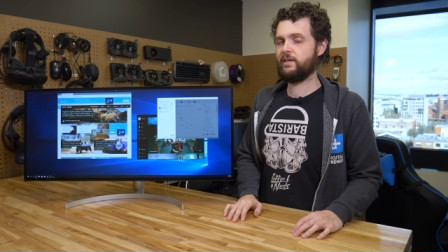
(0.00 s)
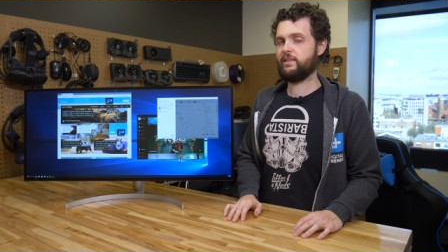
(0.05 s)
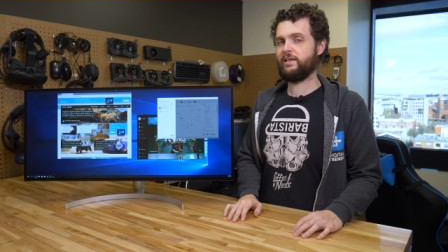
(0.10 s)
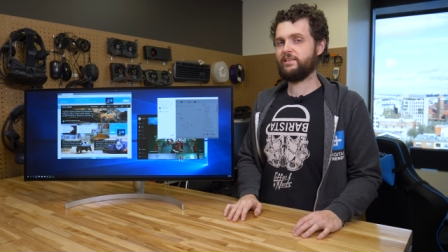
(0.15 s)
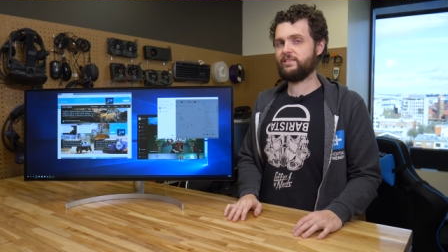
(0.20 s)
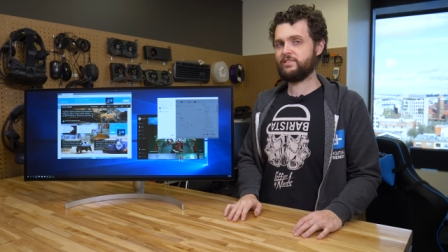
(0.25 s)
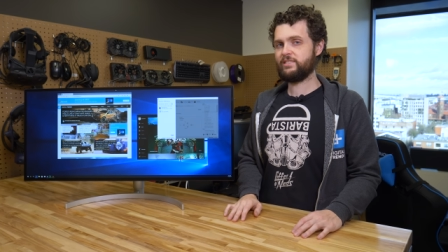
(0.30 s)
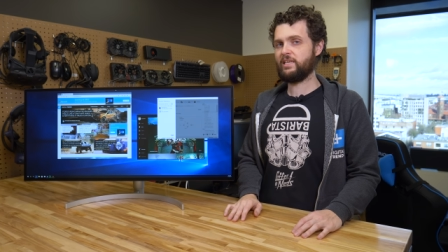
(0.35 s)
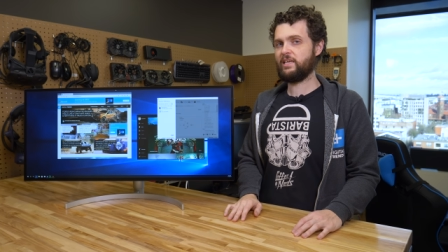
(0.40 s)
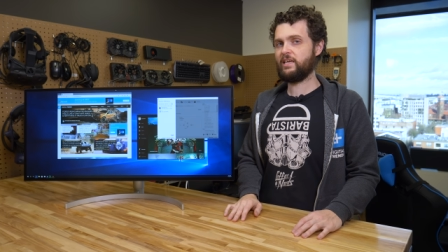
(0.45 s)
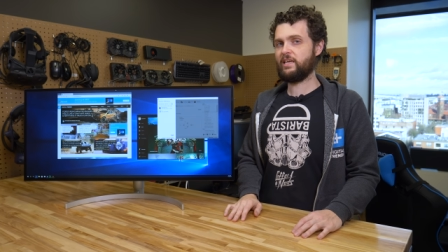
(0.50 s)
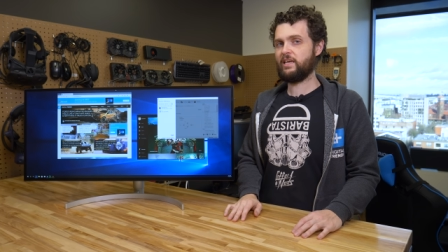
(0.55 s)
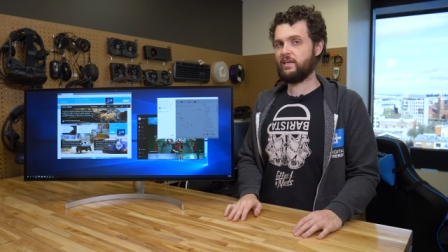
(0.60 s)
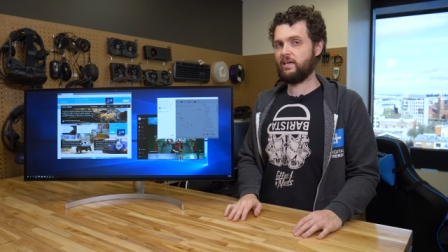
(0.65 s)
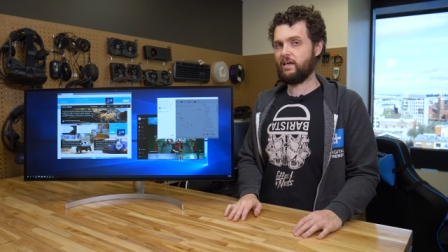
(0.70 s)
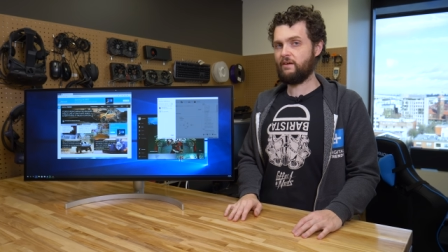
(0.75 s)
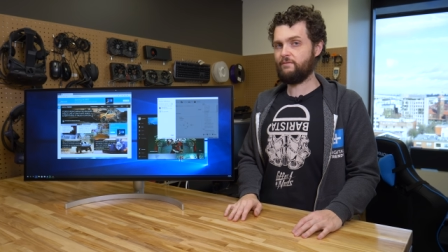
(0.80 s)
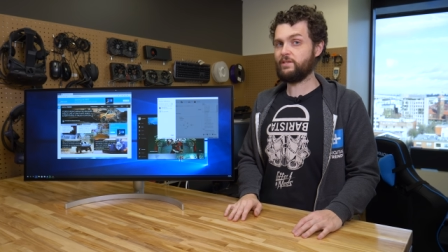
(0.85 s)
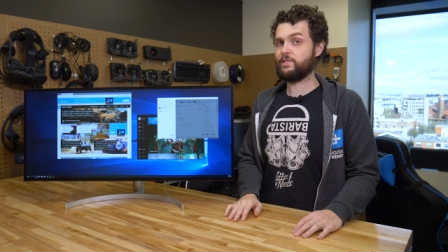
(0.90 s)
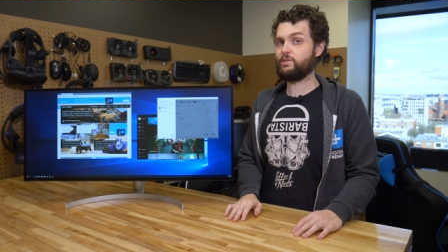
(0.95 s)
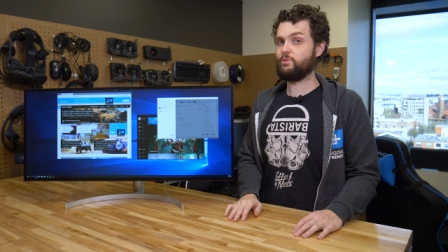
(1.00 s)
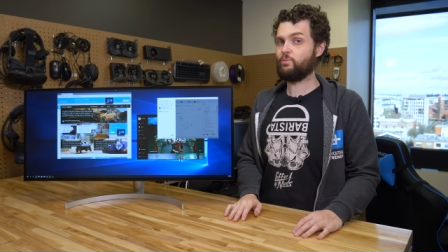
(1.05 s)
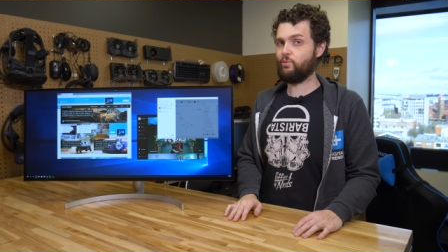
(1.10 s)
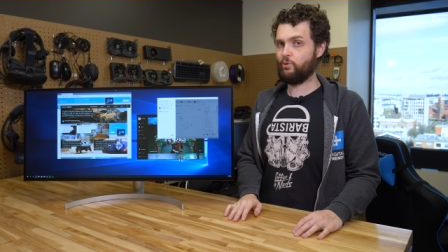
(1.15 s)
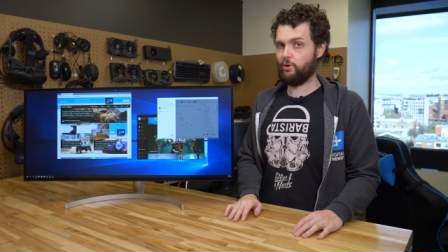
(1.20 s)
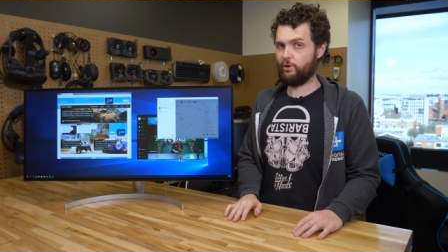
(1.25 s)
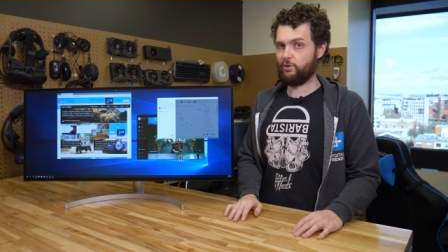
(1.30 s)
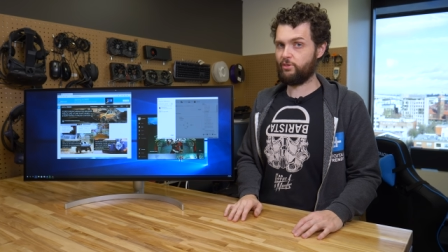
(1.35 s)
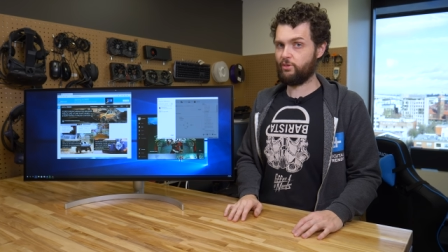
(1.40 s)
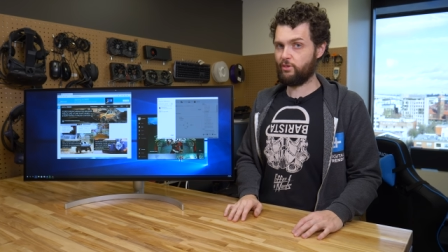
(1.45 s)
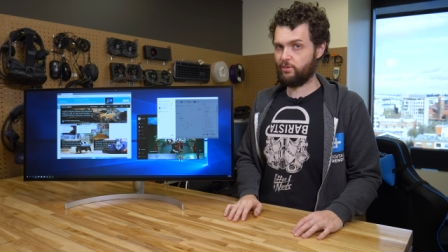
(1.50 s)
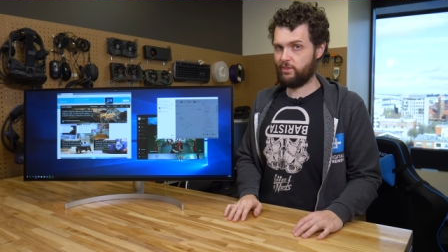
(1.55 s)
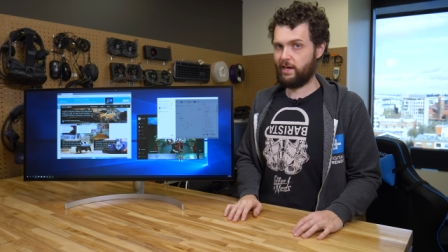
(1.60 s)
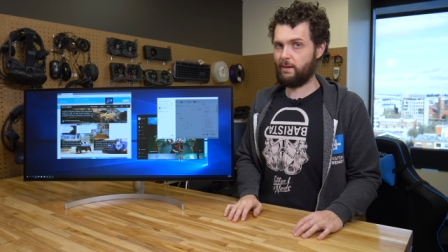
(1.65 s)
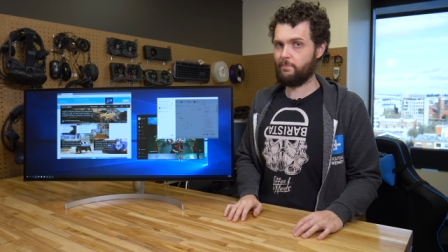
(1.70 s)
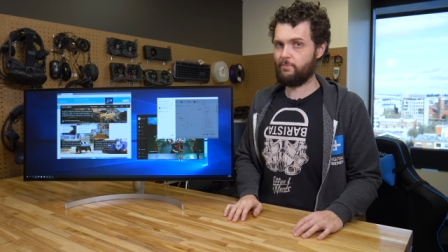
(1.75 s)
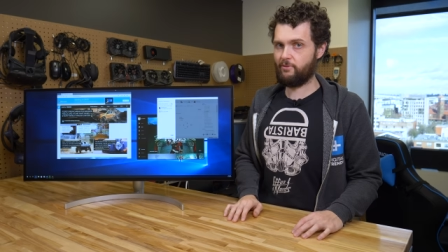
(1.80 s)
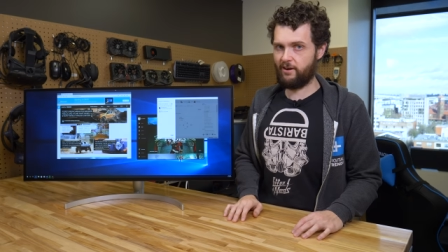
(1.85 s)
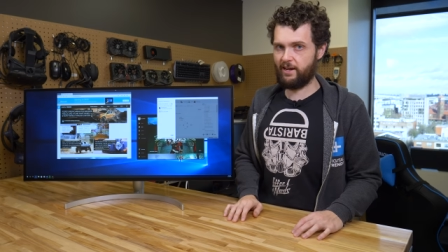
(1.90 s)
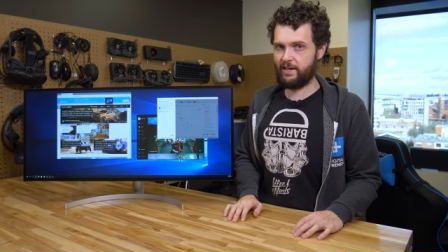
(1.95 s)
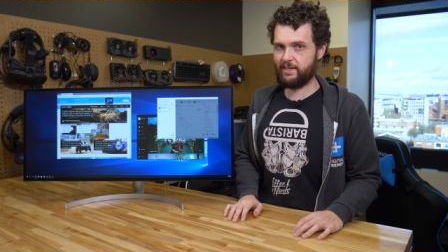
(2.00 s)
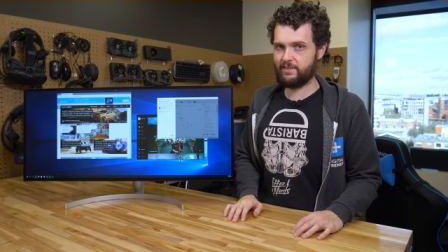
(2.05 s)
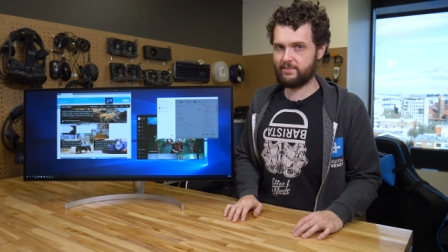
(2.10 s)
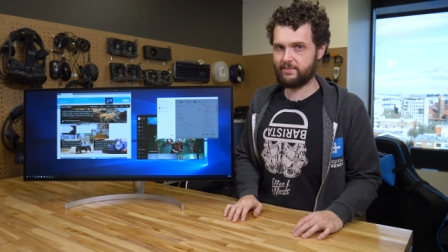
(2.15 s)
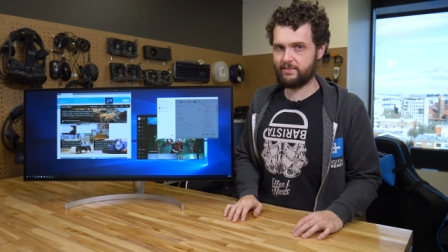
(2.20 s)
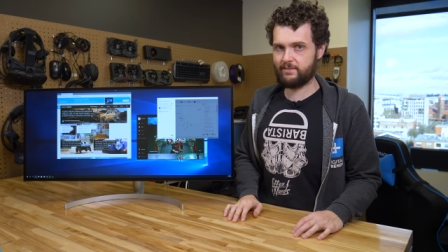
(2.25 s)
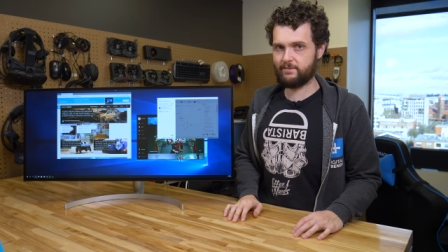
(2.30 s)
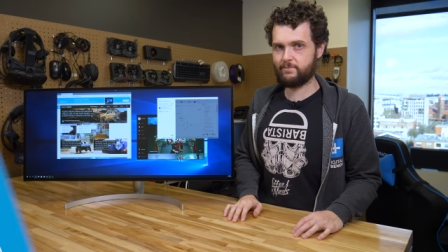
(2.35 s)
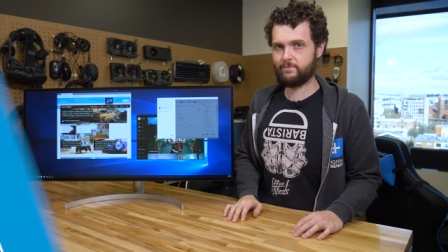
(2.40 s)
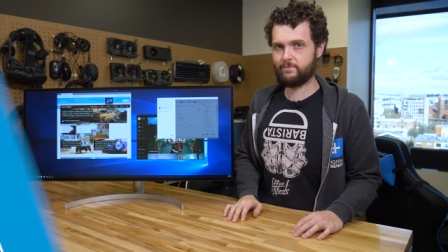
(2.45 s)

let's see if it's worth that price.